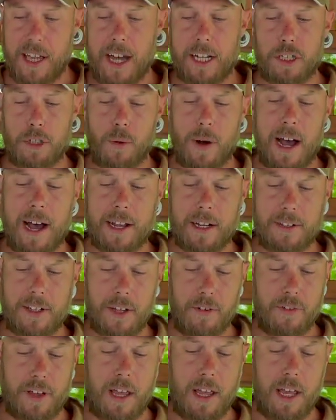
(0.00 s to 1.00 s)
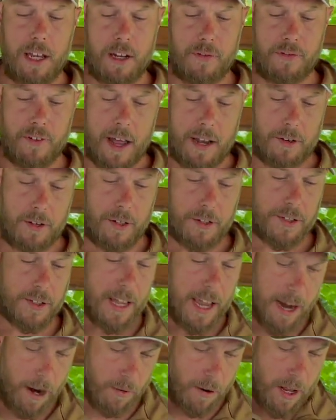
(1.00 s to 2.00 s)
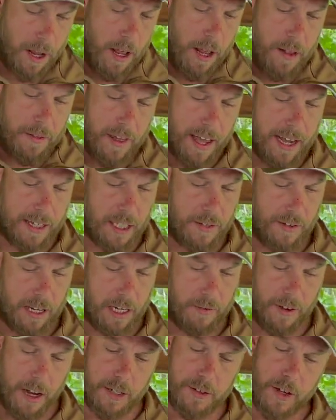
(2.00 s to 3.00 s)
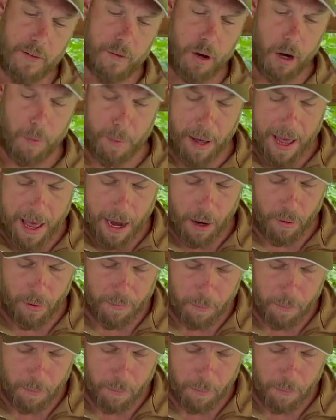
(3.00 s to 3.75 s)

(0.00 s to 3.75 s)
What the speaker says: actual active ear defenders. Now, the active ear defenders, I've got a pair of